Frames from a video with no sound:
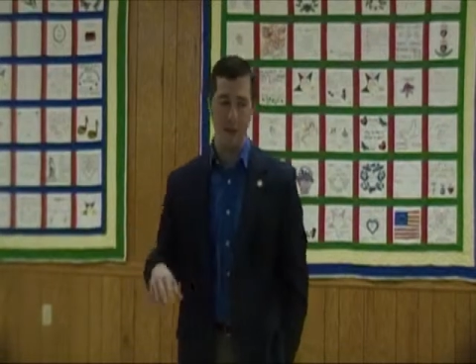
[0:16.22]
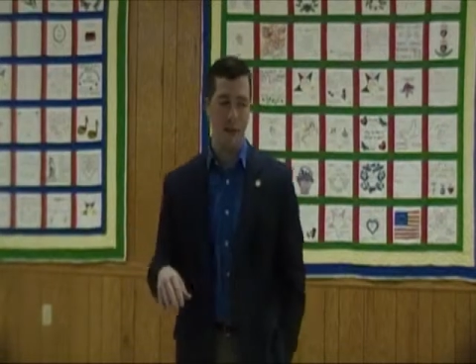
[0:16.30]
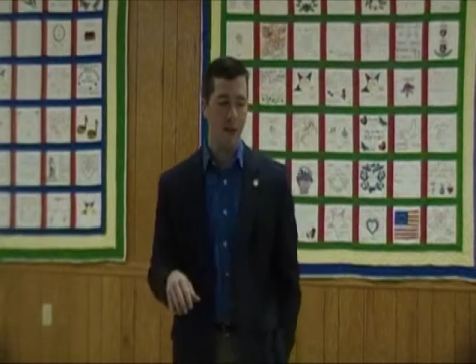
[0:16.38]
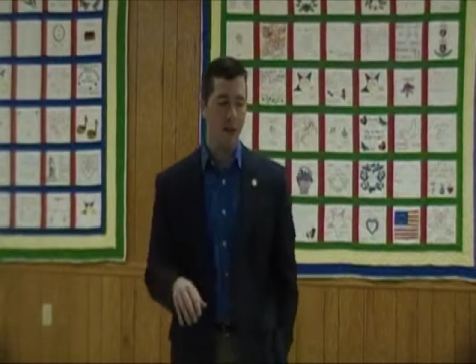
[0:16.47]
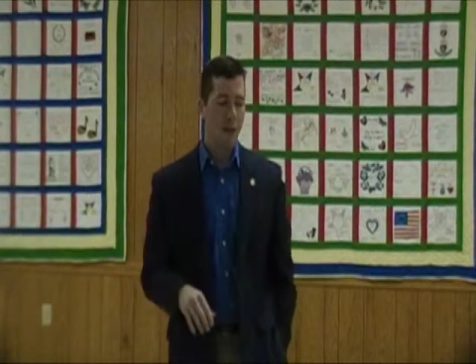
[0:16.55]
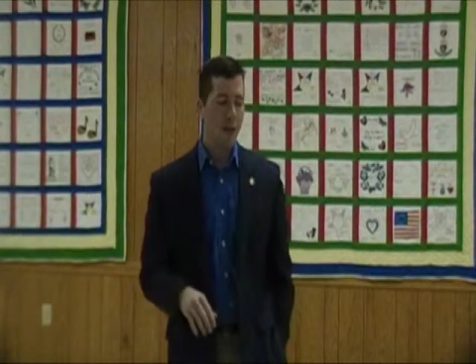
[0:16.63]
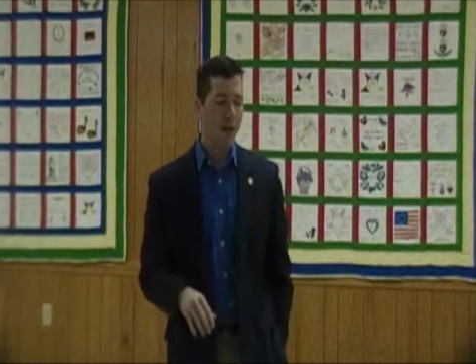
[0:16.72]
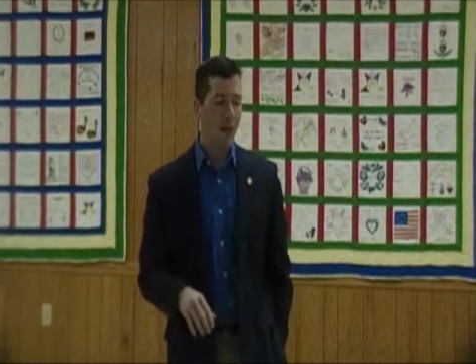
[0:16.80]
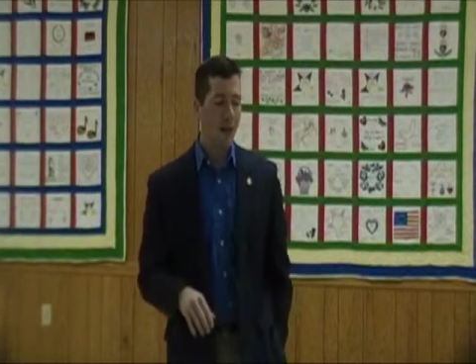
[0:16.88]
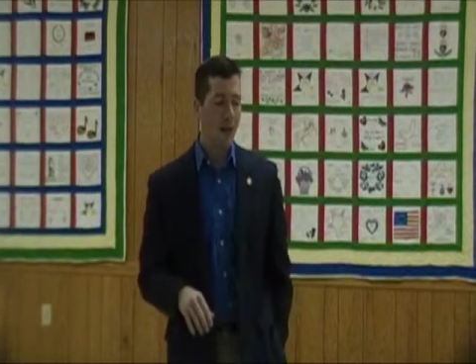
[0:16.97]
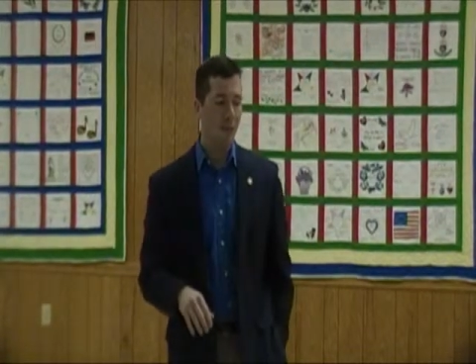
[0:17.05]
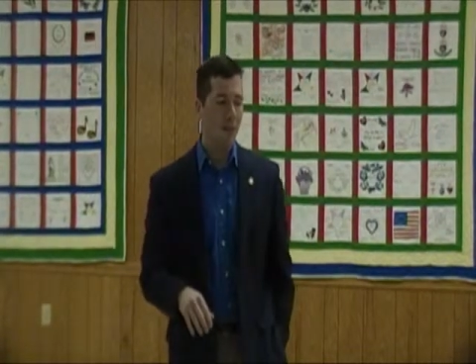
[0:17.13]
But
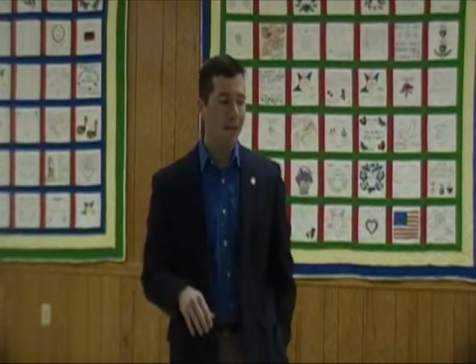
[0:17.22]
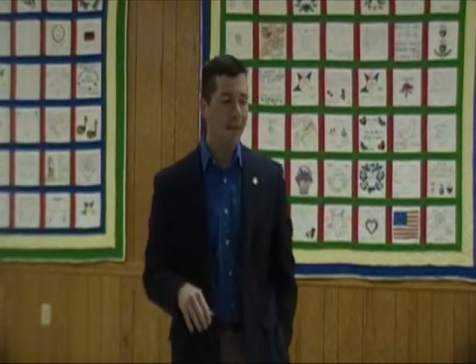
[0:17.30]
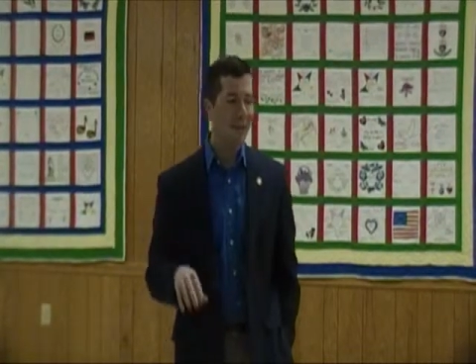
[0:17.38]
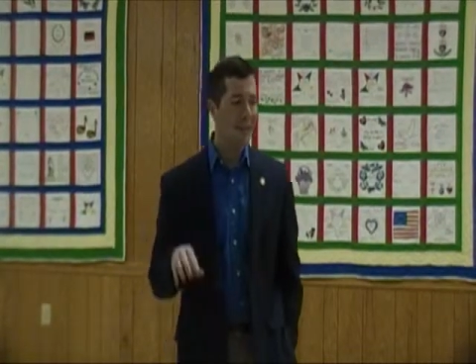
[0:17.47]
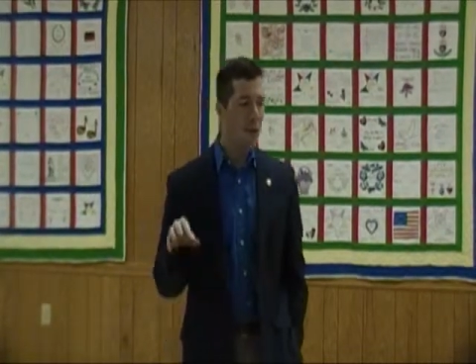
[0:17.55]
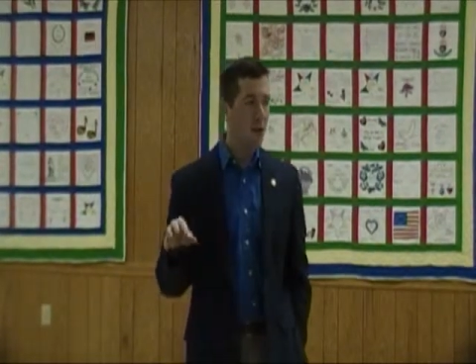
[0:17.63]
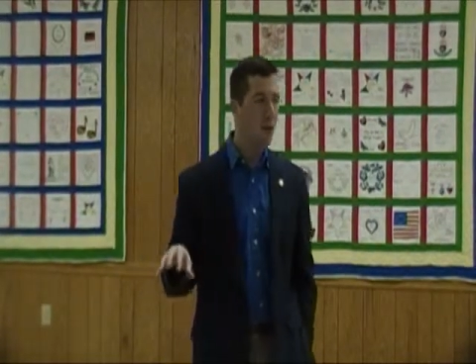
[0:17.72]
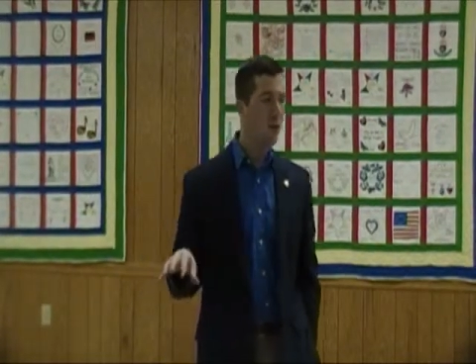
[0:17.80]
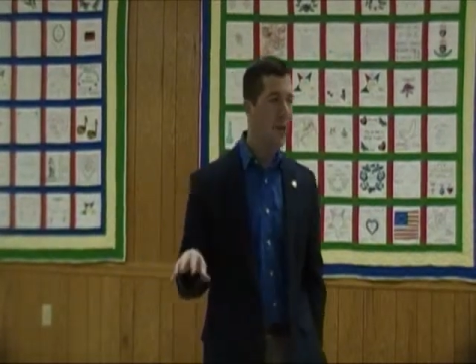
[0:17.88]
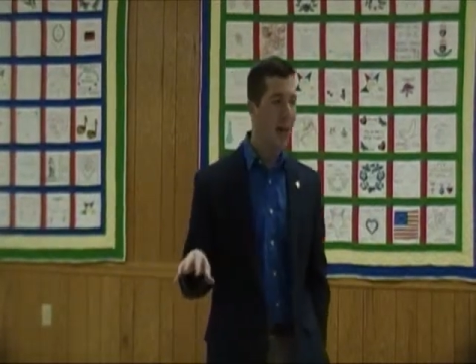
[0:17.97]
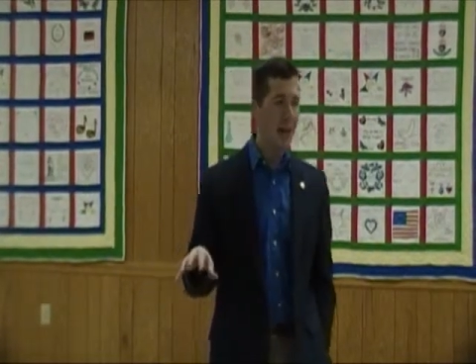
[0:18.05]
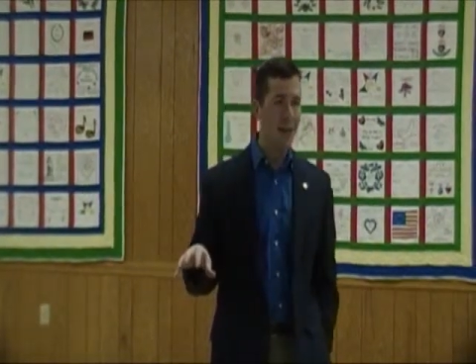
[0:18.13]

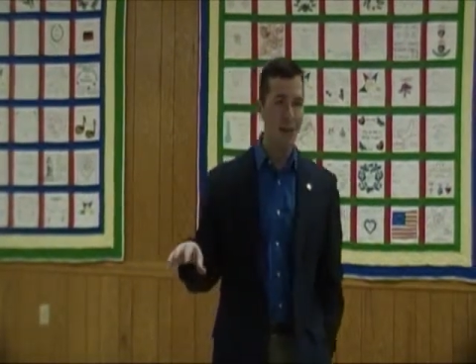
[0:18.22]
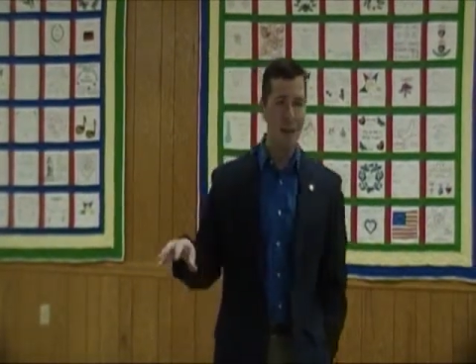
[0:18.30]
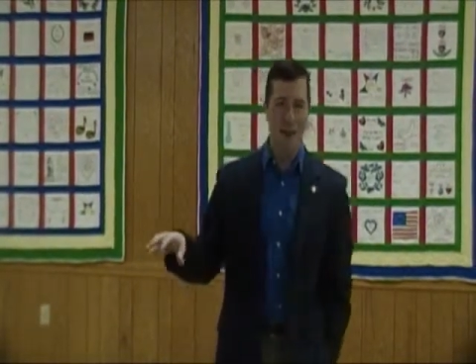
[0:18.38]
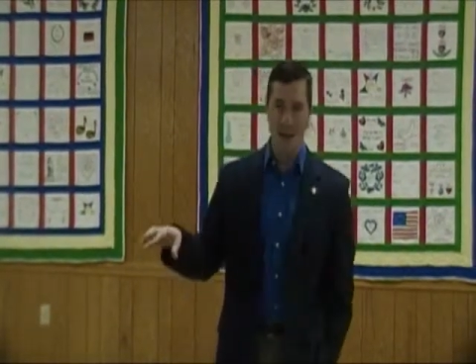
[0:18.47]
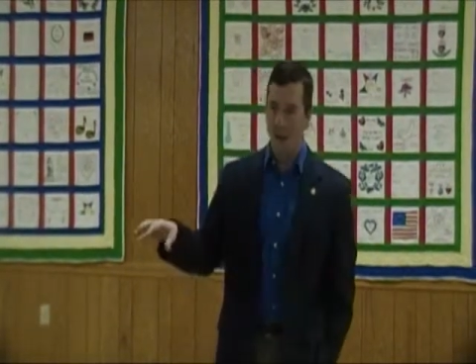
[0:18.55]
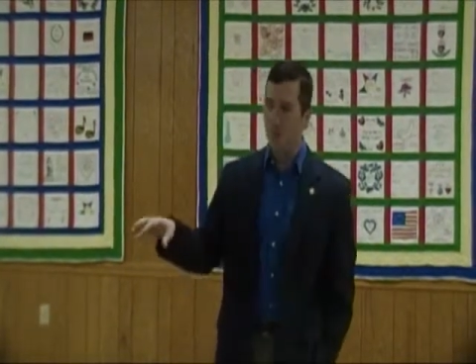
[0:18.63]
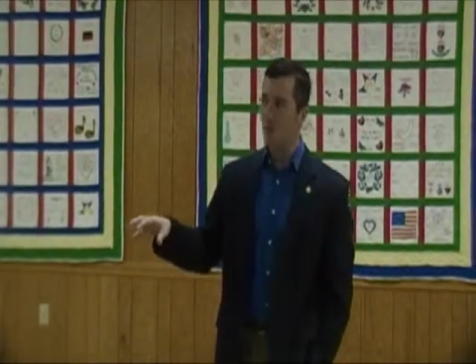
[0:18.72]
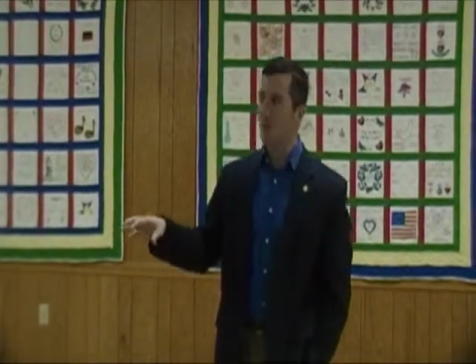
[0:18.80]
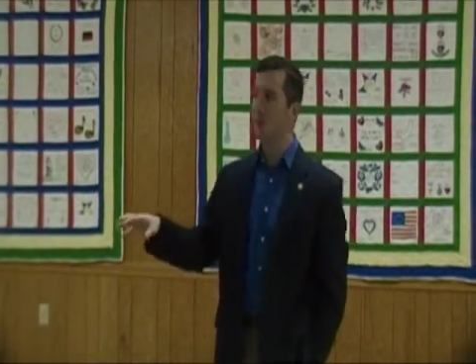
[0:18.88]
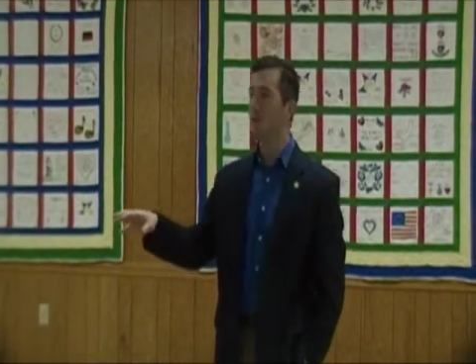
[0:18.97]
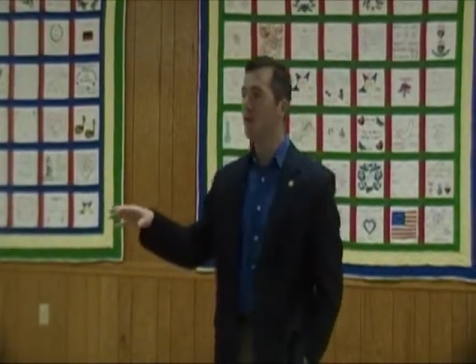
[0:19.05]
until that comes